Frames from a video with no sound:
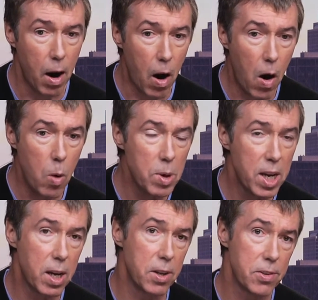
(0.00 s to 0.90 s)
All
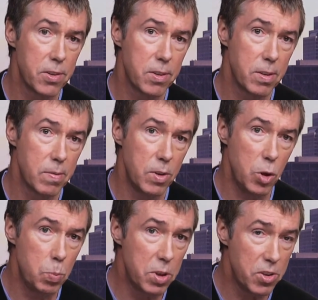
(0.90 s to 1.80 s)
because
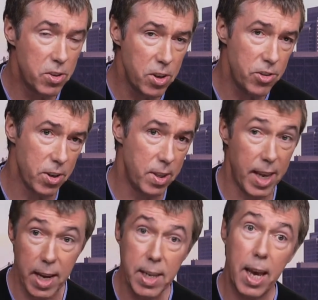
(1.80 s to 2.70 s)
you position.
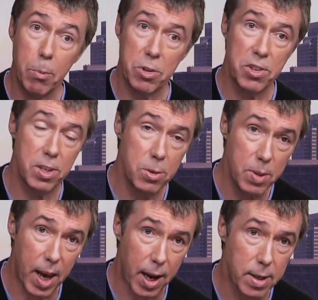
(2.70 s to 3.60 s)
The end game was to do
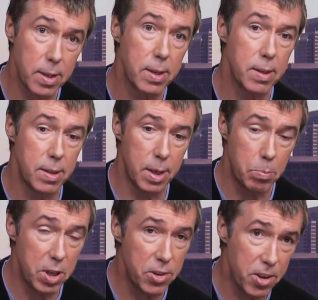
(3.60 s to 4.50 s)
that. The
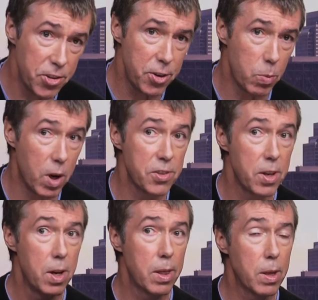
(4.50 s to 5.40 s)
position was
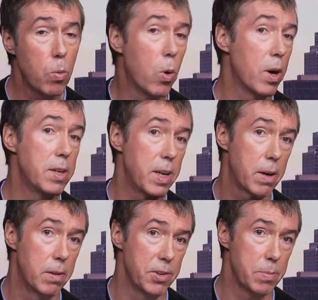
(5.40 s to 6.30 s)
the war on
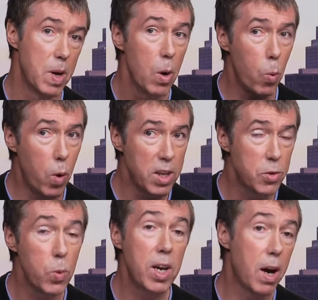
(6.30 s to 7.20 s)
terrorism.
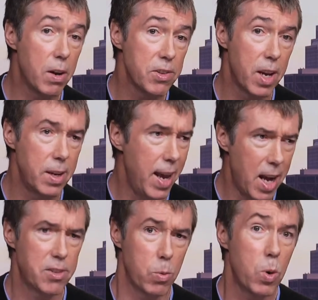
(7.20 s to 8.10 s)
Once we all said, yeah,
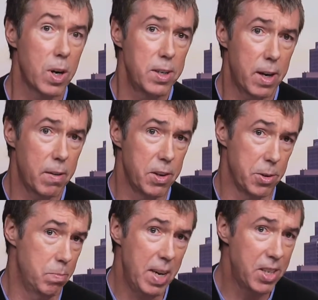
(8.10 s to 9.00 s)
it's a war on
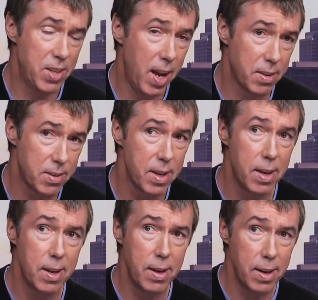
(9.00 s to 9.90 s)
terrorism, makes sense,
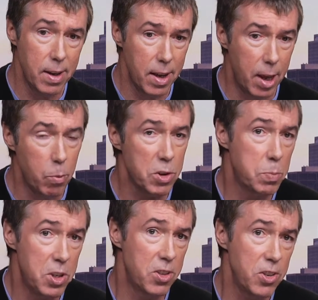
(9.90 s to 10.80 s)
it was
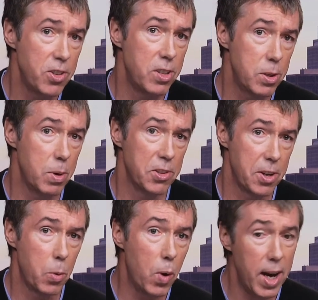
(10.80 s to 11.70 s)
positioned to us
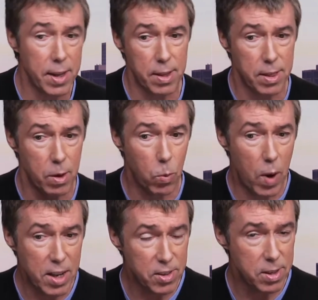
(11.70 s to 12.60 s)
in a way that the
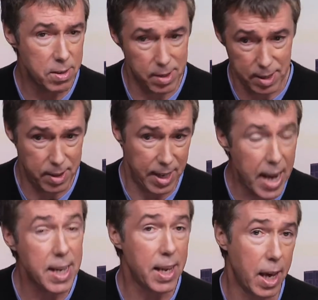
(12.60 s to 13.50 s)
rest, the
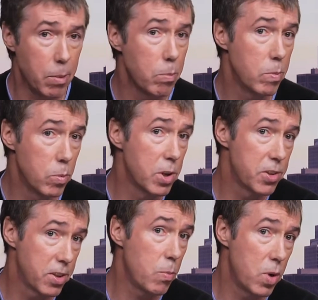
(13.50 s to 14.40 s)
end game, was
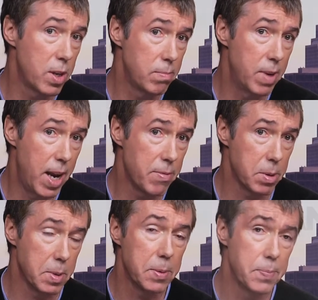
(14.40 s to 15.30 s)
somewhat inevitable.